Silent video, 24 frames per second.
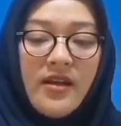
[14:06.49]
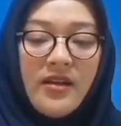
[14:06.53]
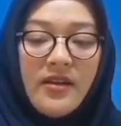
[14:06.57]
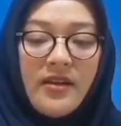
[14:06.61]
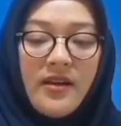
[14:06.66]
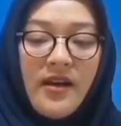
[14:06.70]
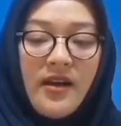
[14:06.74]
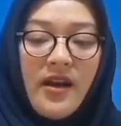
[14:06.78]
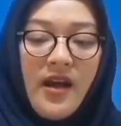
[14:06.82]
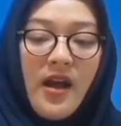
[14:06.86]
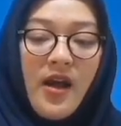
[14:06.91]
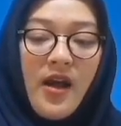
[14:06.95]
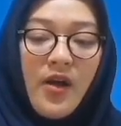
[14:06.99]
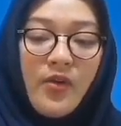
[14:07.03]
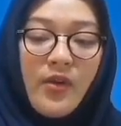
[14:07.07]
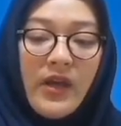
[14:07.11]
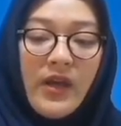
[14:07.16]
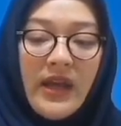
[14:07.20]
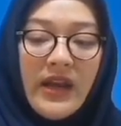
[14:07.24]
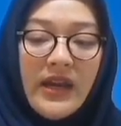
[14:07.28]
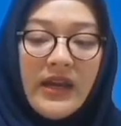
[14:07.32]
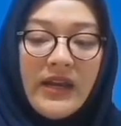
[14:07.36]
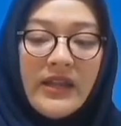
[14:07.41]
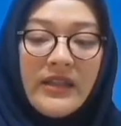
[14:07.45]
now,
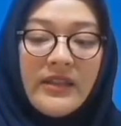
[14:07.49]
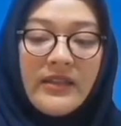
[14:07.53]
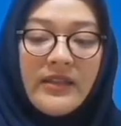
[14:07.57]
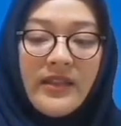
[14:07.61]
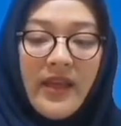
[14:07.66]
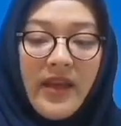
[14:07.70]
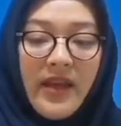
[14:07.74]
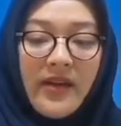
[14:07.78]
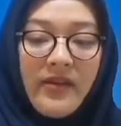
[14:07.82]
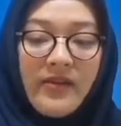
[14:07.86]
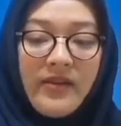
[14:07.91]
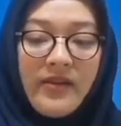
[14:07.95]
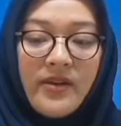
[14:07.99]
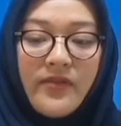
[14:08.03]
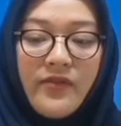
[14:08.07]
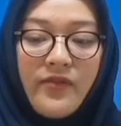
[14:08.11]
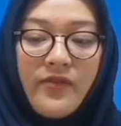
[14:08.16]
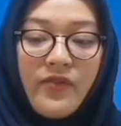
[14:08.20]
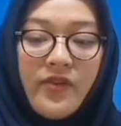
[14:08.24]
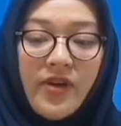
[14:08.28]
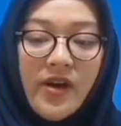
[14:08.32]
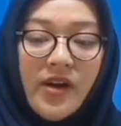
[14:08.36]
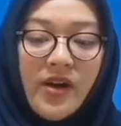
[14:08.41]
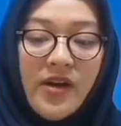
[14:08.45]
and then
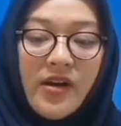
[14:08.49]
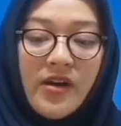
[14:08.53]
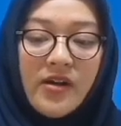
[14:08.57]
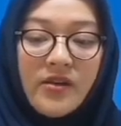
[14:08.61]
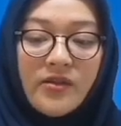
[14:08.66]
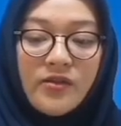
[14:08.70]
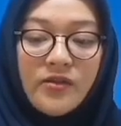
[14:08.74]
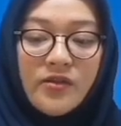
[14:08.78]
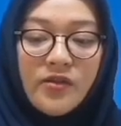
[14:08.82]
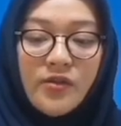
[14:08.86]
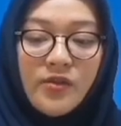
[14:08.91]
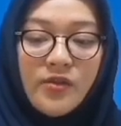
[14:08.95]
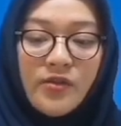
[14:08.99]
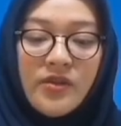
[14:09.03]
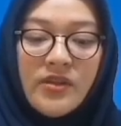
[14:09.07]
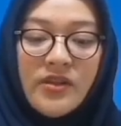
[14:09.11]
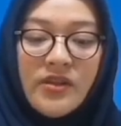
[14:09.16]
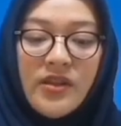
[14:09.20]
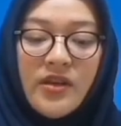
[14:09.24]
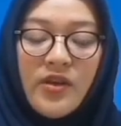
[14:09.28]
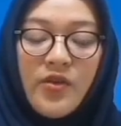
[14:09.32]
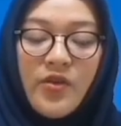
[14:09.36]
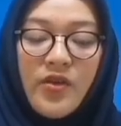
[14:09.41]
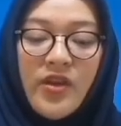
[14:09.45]
refer to
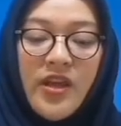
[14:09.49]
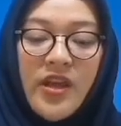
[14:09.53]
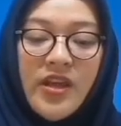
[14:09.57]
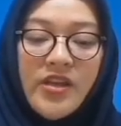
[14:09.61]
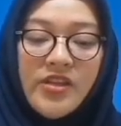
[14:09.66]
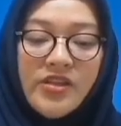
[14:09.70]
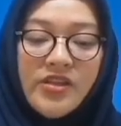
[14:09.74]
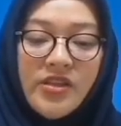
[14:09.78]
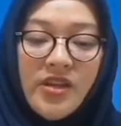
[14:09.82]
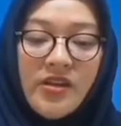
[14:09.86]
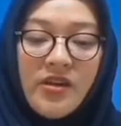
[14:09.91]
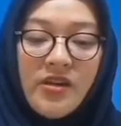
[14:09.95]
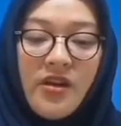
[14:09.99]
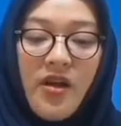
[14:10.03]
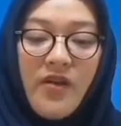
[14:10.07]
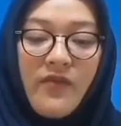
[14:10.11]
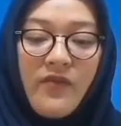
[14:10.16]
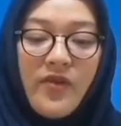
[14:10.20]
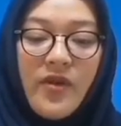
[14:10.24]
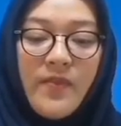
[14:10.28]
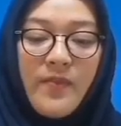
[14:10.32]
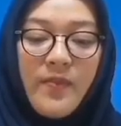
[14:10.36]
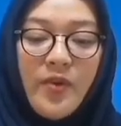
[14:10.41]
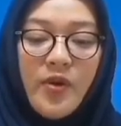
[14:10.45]
the location of
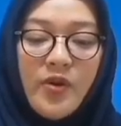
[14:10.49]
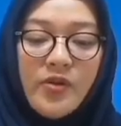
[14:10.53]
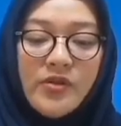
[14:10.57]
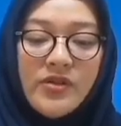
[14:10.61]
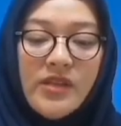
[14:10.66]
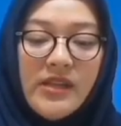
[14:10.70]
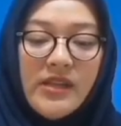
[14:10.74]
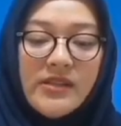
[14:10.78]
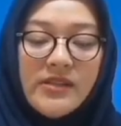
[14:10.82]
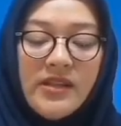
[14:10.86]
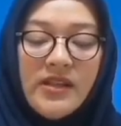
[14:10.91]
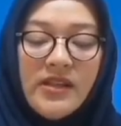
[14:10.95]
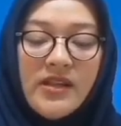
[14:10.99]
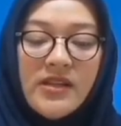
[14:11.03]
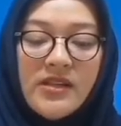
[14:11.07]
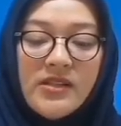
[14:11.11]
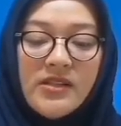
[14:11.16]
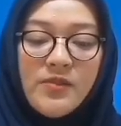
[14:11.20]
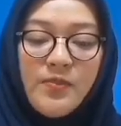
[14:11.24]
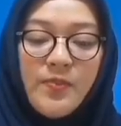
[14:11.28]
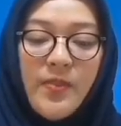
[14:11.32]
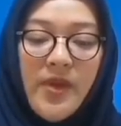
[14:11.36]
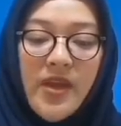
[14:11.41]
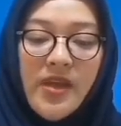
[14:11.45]
a process in a
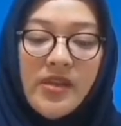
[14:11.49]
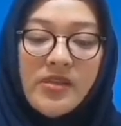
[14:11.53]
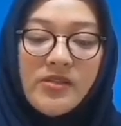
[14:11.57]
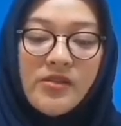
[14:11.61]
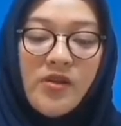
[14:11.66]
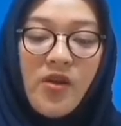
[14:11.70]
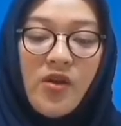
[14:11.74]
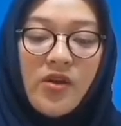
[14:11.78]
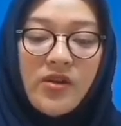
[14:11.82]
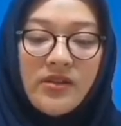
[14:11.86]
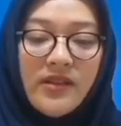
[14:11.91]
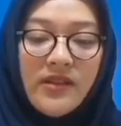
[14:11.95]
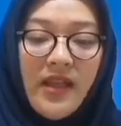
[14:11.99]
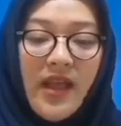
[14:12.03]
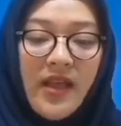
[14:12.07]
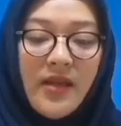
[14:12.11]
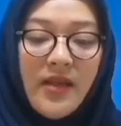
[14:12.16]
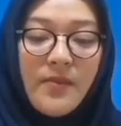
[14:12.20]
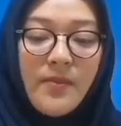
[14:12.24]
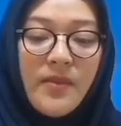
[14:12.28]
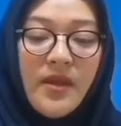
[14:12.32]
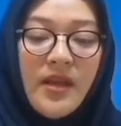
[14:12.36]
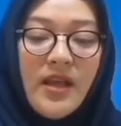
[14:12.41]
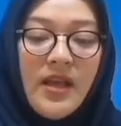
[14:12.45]
space or
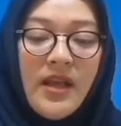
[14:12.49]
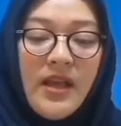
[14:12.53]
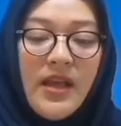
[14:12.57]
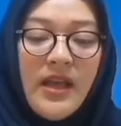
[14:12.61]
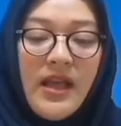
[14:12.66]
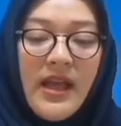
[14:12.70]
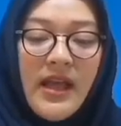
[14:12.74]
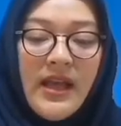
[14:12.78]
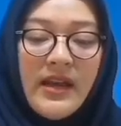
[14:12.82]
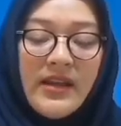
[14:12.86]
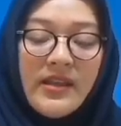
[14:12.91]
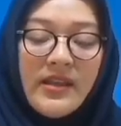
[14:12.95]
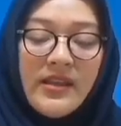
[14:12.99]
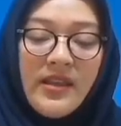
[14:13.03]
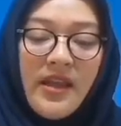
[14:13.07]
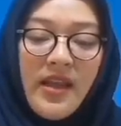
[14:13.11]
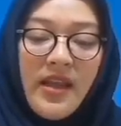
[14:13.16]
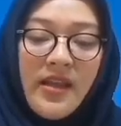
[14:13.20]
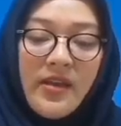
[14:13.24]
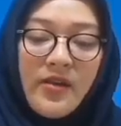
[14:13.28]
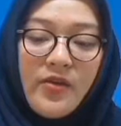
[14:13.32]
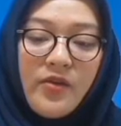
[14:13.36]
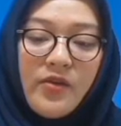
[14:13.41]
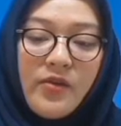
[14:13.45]
time, and
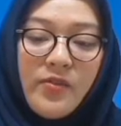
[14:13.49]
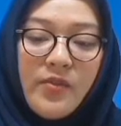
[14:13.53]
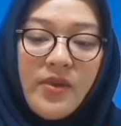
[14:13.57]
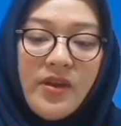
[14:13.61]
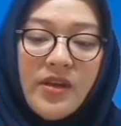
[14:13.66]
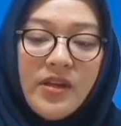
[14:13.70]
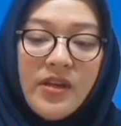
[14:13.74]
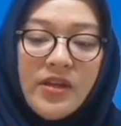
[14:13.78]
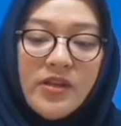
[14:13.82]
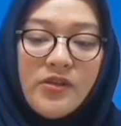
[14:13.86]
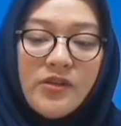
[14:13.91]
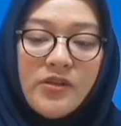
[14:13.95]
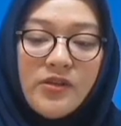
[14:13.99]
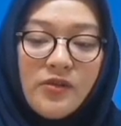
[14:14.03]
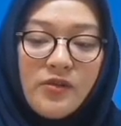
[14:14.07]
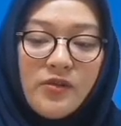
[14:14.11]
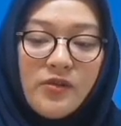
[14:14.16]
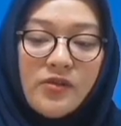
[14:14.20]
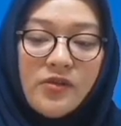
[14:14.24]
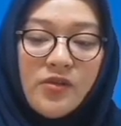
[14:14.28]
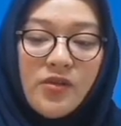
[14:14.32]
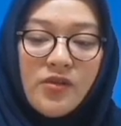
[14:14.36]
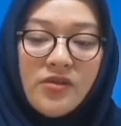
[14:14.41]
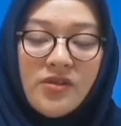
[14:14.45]
they normally do
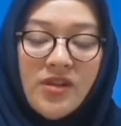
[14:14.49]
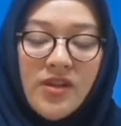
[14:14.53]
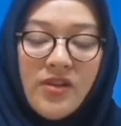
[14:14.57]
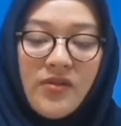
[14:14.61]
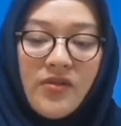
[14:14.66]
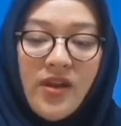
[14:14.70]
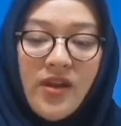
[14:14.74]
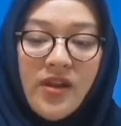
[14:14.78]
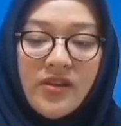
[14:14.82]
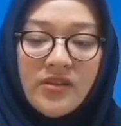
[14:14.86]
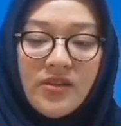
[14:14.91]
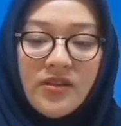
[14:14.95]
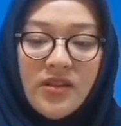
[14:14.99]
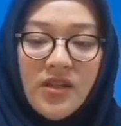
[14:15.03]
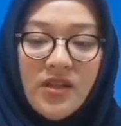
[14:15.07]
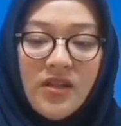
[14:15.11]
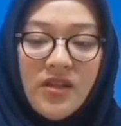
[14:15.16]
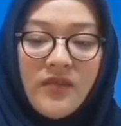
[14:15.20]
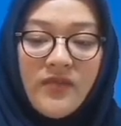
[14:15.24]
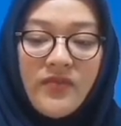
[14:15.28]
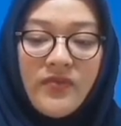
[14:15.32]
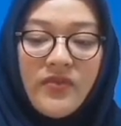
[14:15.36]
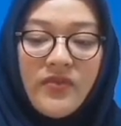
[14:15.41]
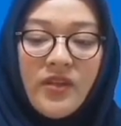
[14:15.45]
so directly,
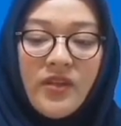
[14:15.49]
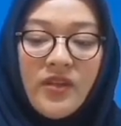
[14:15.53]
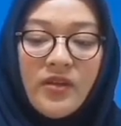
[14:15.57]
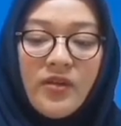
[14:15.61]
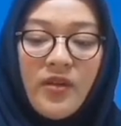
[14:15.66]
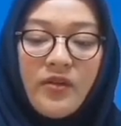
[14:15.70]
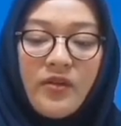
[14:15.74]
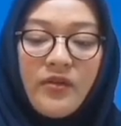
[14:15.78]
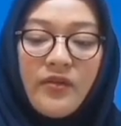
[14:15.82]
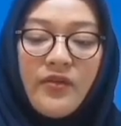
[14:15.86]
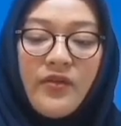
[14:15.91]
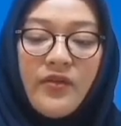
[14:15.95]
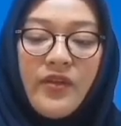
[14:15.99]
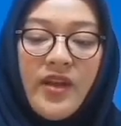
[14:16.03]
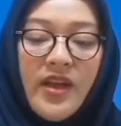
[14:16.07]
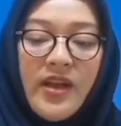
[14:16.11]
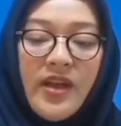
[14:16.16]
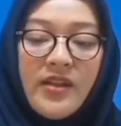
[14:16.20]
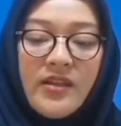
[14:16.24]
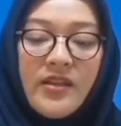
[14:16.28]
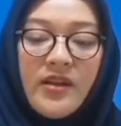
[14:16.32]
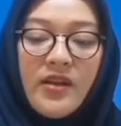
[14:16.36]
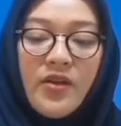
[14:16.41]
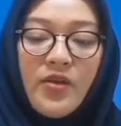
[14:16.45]
not
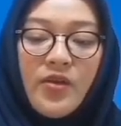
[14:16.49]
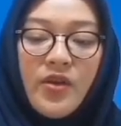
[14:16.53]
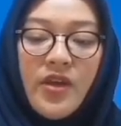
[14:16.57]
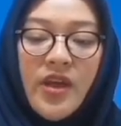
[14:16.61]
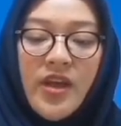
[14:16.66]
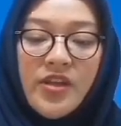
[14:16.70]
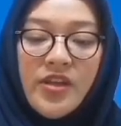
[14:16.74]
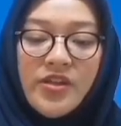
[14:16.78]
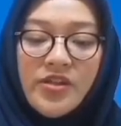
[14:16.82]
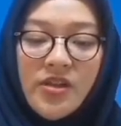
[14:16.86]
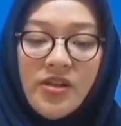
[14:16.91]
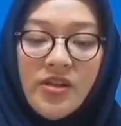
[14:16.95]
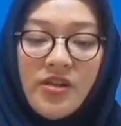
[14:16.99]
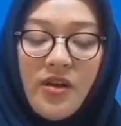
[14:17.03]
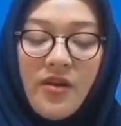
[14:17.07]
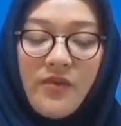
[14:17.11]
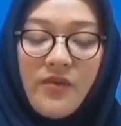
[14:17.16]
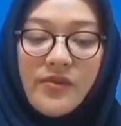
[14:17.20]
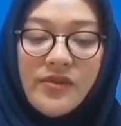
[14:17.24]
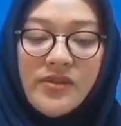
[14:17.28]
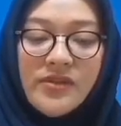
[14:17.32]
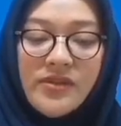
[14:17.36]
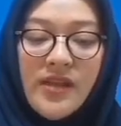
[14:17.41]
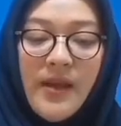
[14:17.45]
via the location
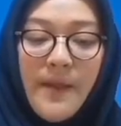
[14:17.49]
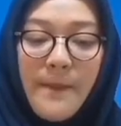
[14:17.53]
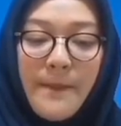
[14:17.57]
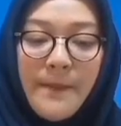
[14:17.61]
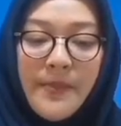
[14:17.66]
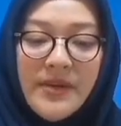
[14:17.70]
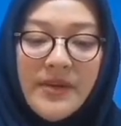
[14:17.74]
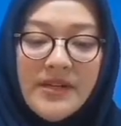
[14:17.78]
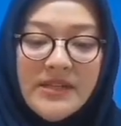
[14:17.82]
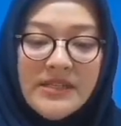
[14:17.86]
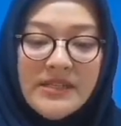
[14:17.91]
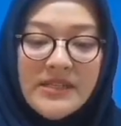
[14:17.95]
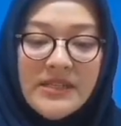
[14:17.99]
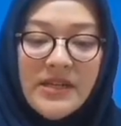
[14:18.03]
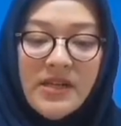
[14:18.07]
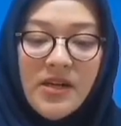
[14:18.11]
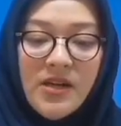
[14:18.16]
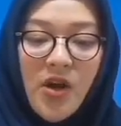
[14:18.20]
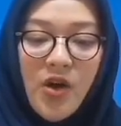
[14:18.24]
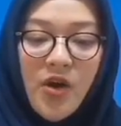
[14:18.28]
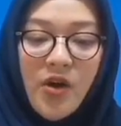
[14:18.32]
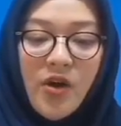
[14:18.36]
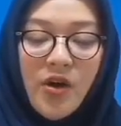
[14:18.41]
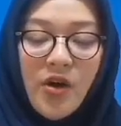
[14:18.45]
of some person
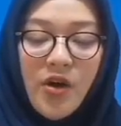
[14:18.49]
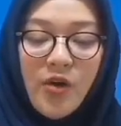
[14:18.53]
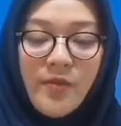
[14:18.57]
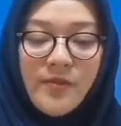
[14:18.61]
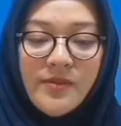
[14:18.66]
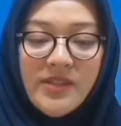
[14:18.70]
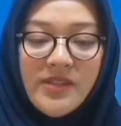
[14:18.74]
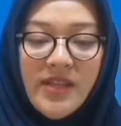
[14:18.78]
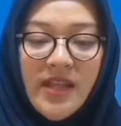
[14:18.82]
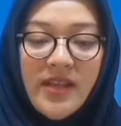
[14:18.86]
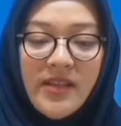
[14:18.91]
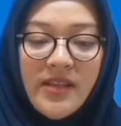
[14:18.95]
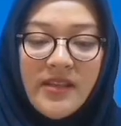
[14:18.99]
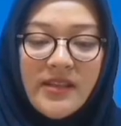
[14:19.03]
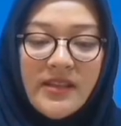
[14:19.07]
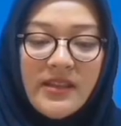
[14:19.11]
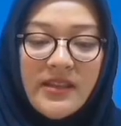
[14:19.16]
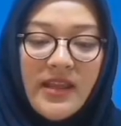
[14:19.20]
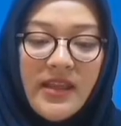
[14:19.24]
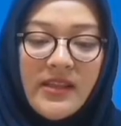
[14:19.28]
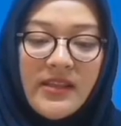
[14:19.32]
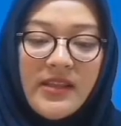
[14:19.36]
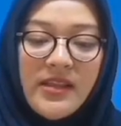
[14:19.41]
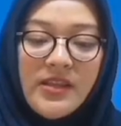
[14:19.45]
or object
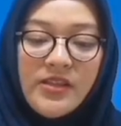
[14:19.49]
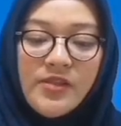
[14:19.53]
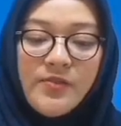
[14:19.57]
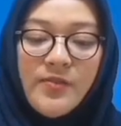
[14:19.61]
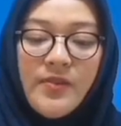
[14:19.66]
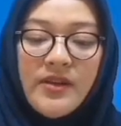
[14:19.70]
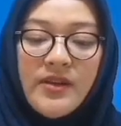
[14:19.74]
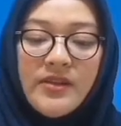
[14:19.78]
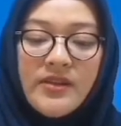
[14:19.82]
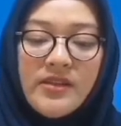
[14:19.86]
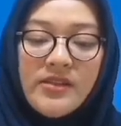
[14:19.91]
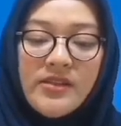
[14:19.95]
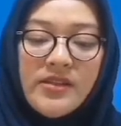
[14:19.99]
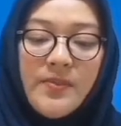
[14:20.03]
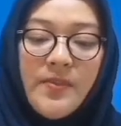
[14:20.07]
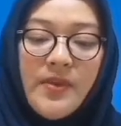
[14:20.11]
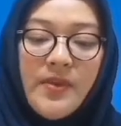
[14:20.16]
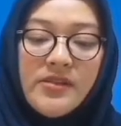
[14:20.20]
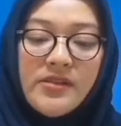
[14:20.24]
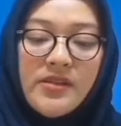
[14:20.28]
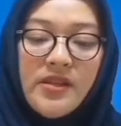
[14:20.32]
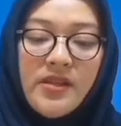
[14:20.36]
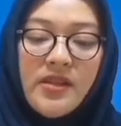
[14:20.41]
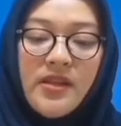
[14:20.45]
that is
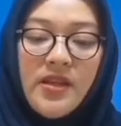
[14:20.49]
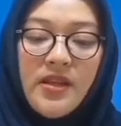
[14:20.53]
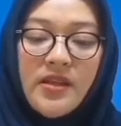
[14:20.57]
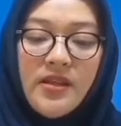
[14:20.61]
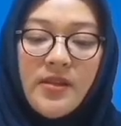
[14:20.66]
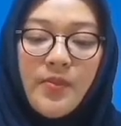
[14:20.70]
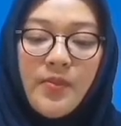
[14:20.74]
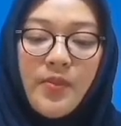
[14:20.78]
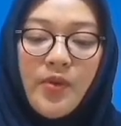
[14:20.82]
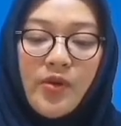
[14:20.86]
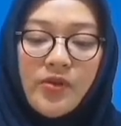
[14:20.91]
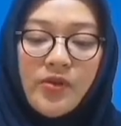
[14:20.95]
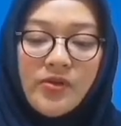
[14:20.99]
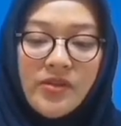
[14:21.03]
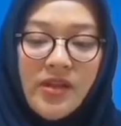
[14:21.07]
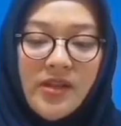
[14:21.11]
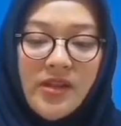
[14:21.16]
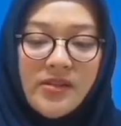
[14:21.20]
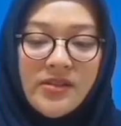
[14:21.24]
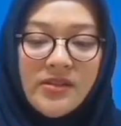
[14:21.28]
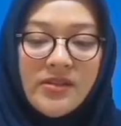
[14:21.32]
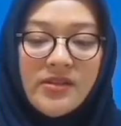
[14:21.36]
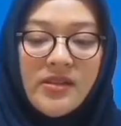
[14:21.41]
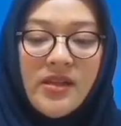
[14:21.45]
participating in the
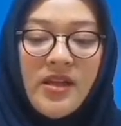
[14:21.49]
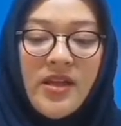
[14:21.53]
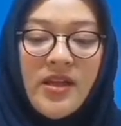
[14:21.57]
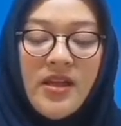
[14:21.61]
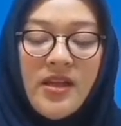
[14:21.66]
process.